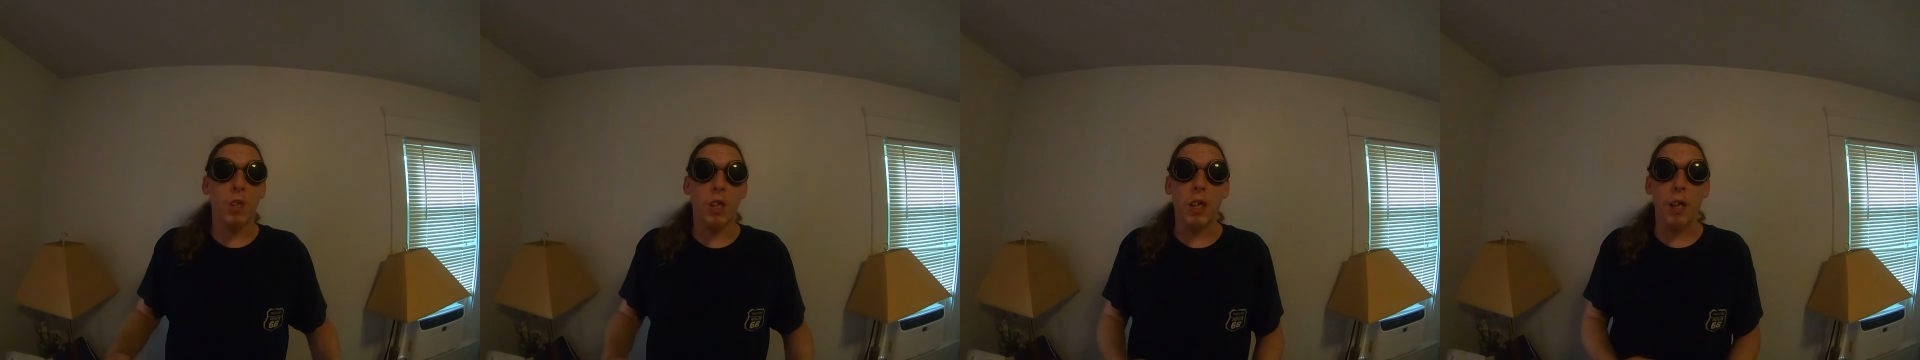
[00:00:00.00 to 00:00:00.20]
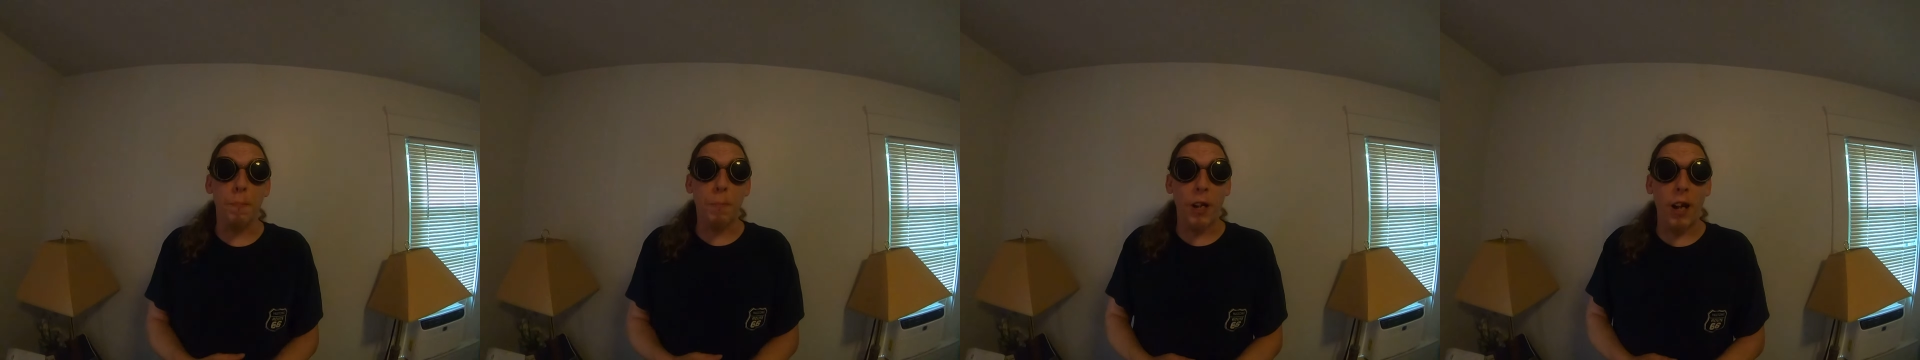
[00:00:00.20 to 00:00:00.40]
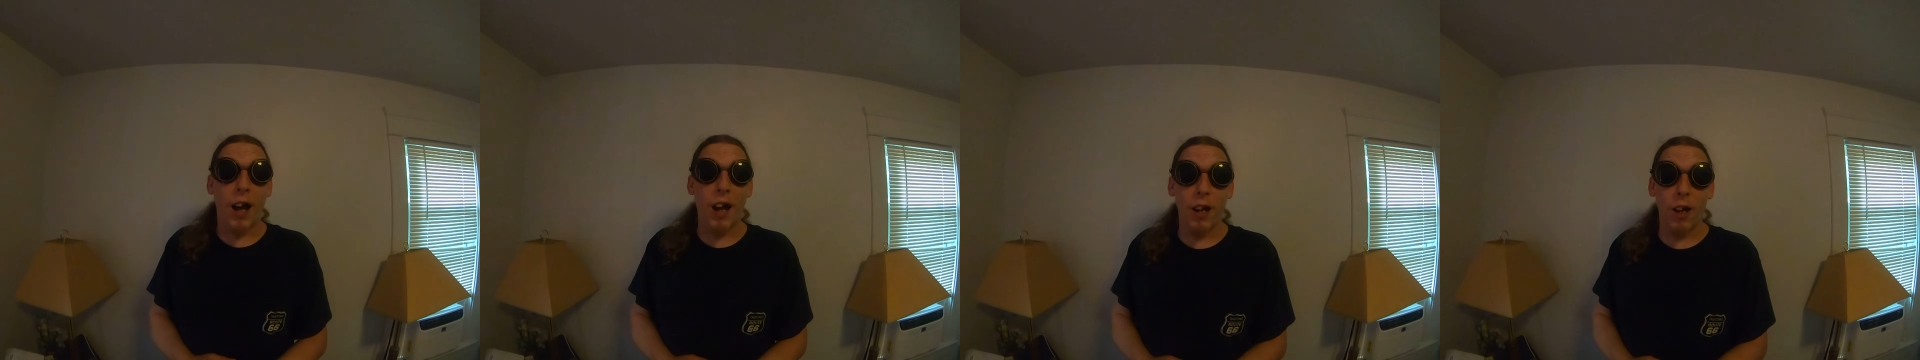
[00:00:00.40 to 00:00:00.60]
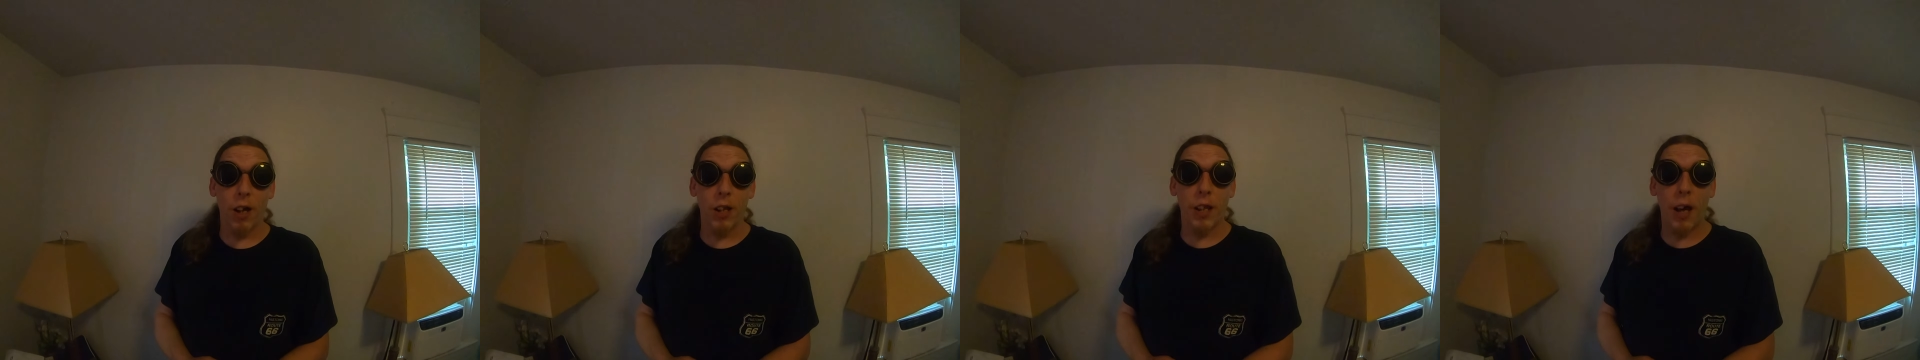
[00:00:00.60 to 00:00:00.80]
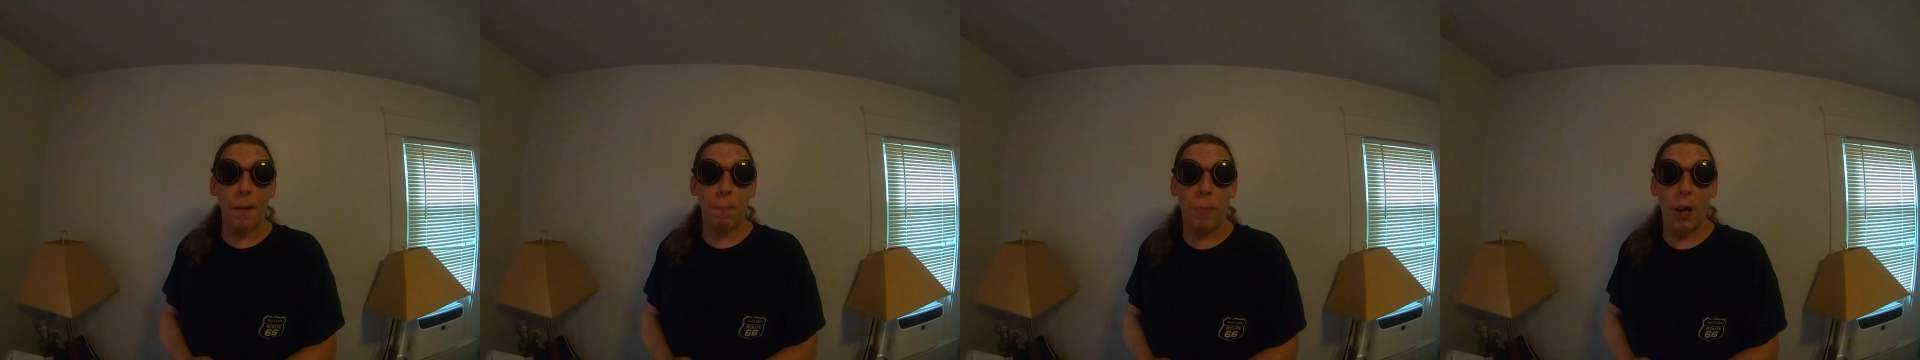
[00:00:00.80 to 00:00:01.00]
keep an eye
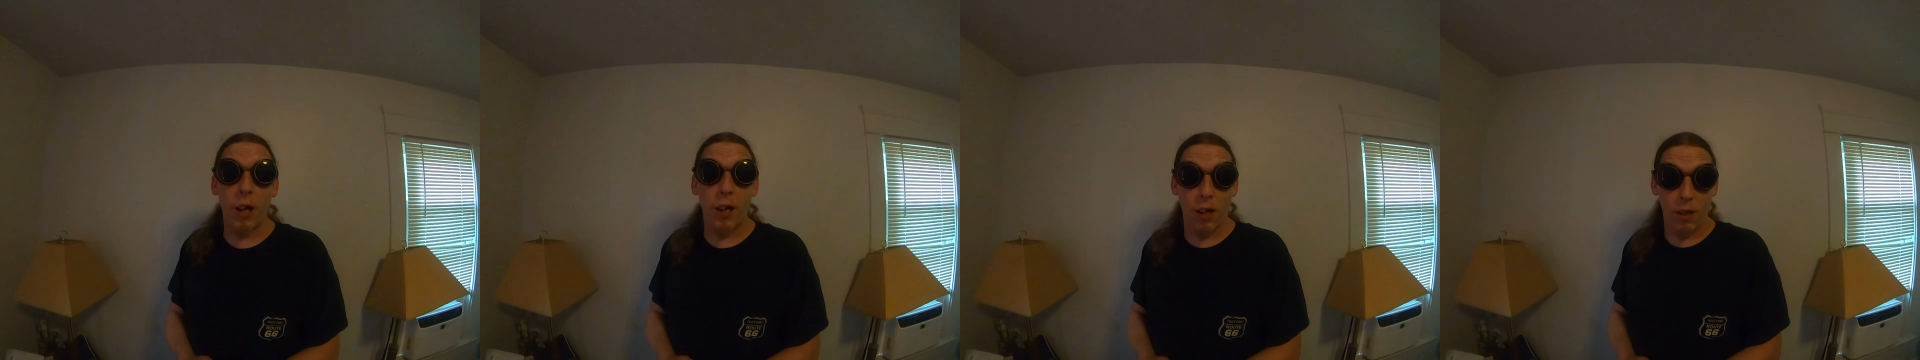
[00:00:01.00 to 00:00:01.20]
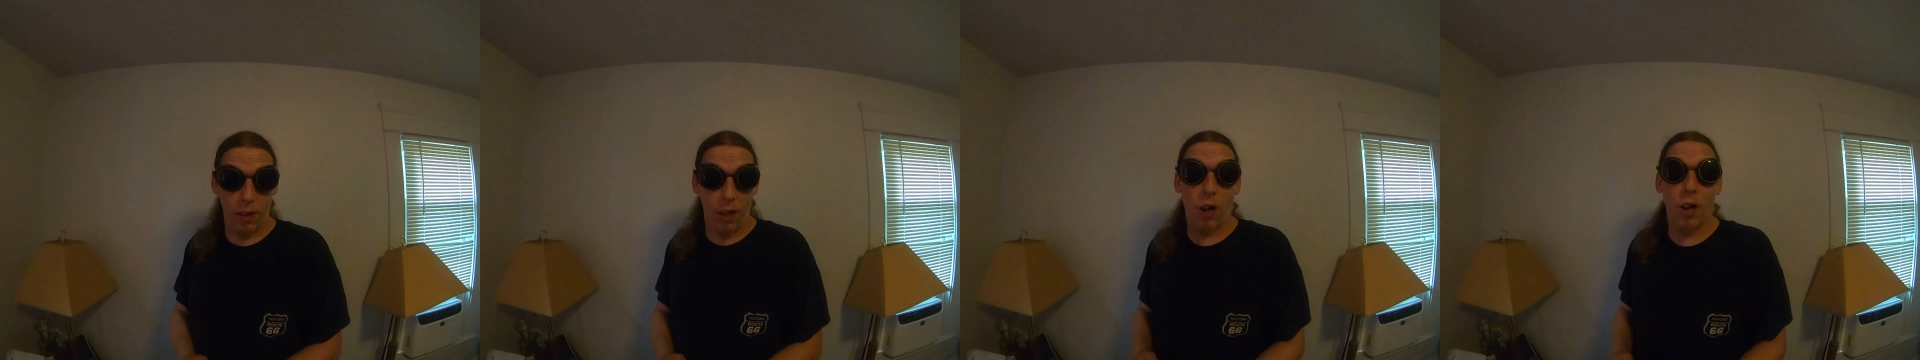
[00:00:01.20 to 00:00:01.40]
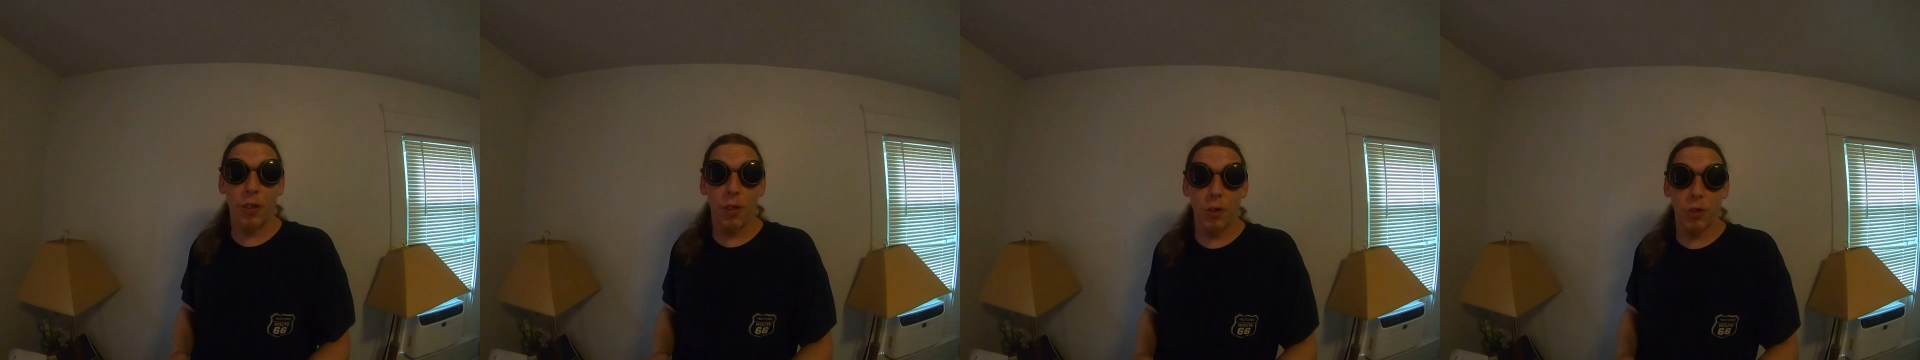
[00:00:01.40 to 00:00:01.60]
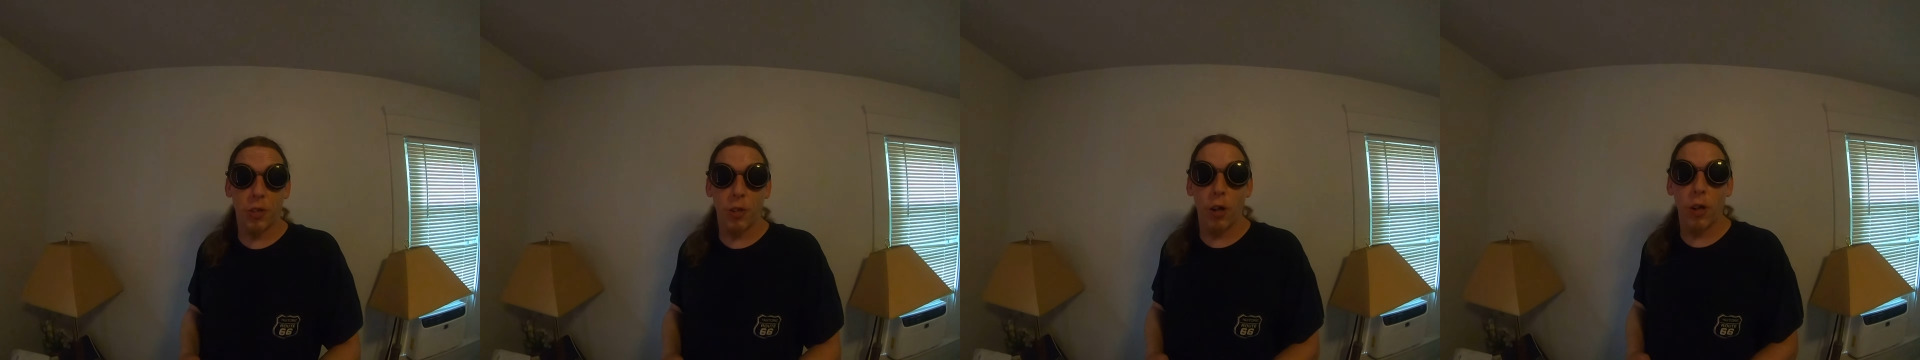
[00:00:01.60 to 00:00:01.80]
on that on those